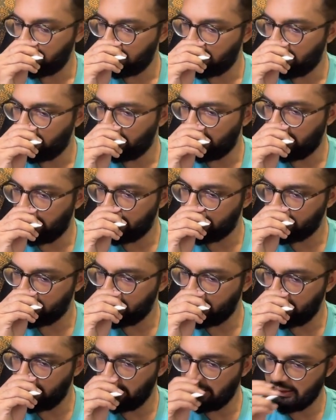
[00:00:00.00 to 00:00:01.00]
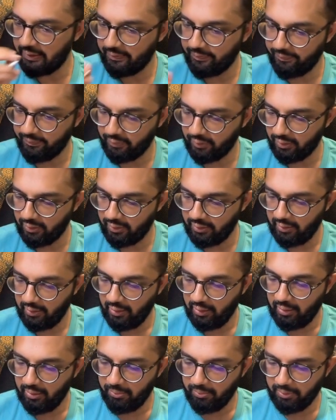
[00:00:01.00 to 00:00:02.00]
Okay, so a is 4,
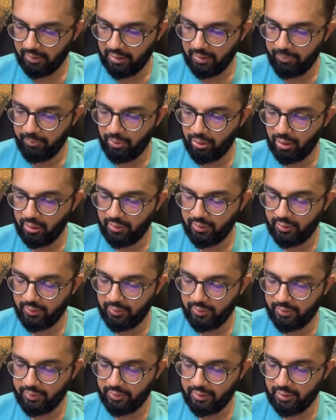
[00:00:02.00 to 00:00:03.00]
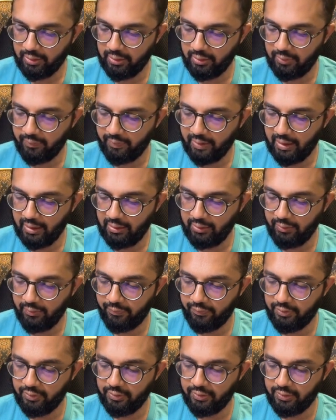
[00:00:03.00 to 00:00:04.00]
but I'm not interested in the value of
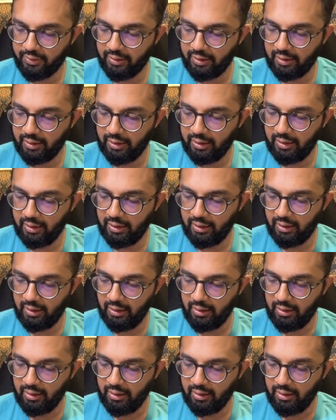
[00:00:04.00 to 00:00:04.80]
just a.